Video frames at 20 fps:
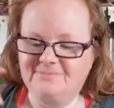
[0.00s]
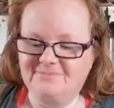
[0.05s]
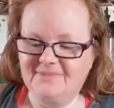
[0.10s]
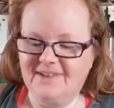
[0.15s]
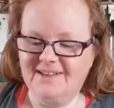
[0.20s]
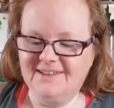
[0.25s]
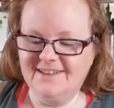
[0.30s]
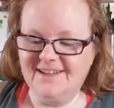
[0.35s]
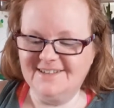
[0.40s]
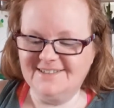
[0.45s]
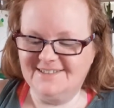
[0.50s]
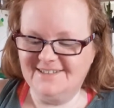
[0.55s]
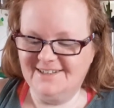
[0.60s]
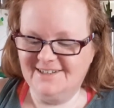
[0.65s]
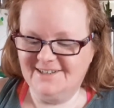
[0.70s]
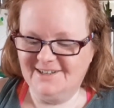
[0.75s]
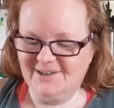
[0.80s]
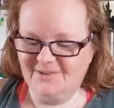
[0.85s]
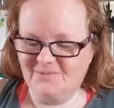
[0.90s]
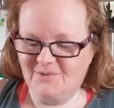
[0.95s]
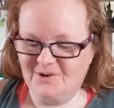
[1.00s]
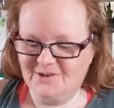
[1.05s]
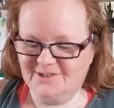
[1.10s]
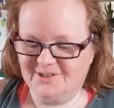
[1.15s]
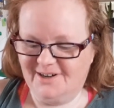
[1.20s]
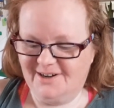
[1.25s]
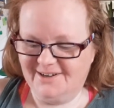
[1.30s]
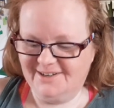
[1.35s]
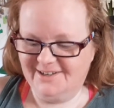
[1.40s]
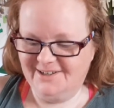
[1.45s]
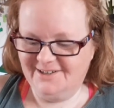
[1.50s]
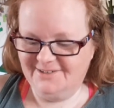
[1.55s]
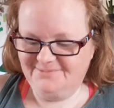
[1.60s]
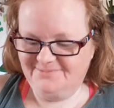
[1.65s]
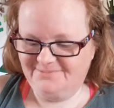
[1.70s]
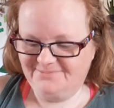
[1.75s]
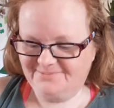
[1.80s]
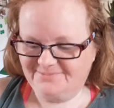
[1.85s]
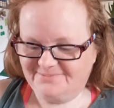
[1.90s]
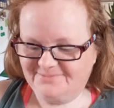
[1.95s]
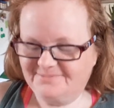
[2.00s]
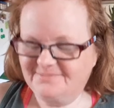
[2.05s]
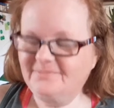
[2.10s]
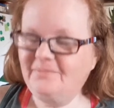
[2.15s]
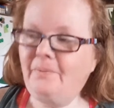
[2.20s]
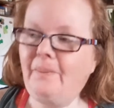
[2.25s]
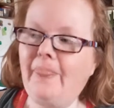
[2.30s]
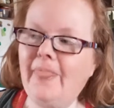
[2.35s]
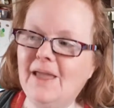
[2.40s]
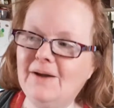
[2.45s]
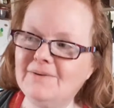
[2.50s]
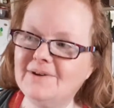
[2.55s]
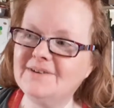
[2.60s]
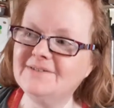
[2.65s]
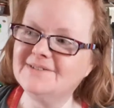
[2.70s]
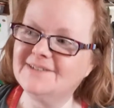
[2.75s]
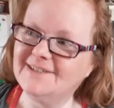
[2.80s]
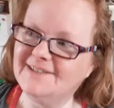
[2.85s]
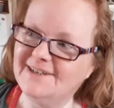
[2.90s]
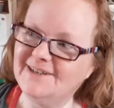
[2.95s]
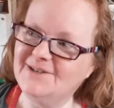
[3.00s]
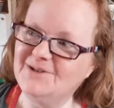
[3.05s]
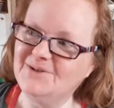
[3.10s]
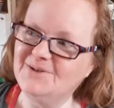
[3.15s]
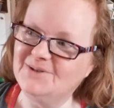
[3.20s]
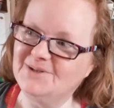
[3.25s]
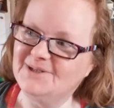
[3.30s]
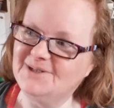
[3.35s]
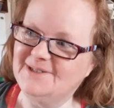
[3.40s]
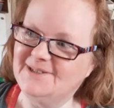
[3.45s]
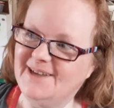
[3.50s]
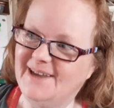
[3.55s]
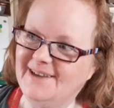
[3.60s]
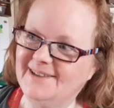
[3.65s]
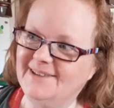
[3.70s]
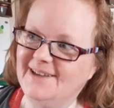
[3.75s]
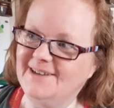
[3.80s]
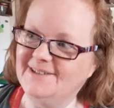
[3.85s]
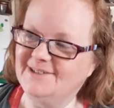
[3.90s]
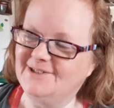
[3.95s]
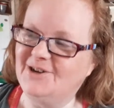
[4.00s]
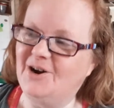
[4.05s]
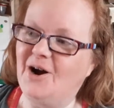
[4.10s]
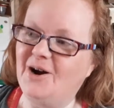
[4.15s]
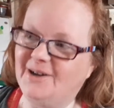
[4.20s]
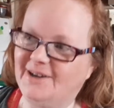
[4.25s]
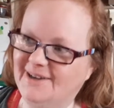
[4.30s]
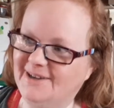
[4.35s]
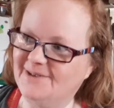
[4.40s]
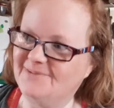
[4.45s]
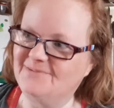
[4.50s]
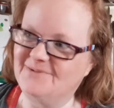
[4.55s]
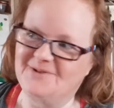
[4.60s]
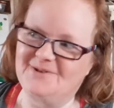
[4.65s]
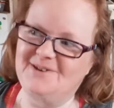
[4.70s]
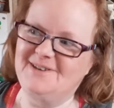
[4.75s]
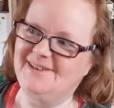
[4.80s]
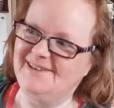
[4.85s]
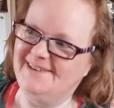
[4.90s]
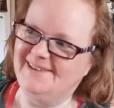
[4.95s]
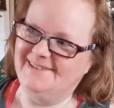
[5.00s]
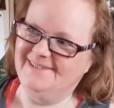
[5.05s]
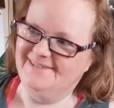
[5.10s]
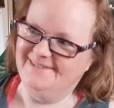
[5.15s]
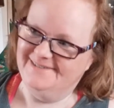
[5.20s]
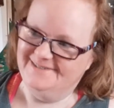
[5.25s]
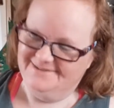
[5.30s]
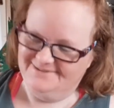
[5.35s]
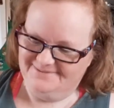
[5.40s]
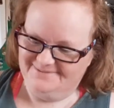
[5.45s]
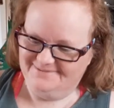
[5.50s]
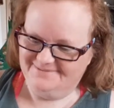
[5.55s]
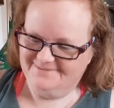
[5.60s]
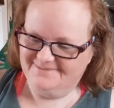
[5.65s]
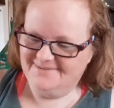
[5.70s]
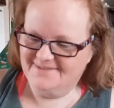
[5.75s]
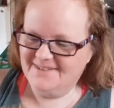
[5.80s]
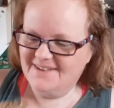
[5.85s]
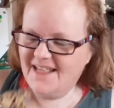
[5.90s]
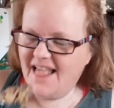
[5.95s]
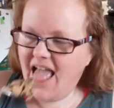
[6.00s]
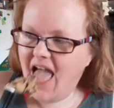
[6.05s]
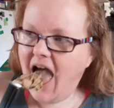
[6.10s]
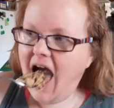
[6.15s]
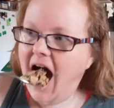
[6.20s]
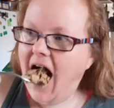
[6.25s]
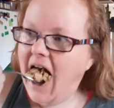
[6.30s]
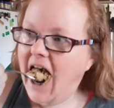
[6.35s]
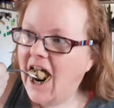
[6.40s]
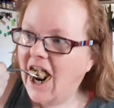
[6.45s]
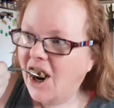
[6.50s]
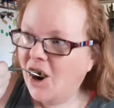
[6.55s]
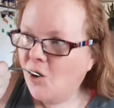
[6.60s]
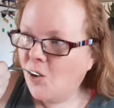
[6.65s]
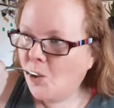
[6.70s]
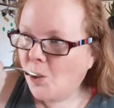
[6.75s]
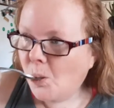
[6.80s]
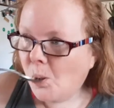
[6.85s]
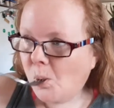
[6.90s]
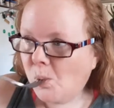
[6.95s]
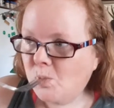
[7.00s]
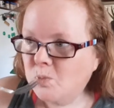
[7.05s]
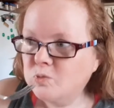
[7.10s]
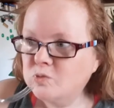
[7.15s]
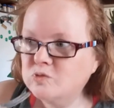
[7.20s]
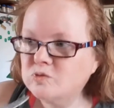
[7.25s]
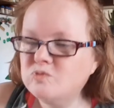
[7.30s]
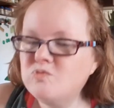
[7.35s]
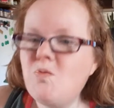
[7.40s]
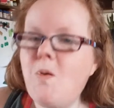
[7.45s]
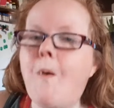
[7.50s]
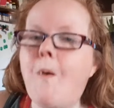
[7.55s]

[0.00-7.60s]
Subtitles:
Less eating and more talking? When I was a kid, you used to say less talking and more eating. Well, that was at the dinner table.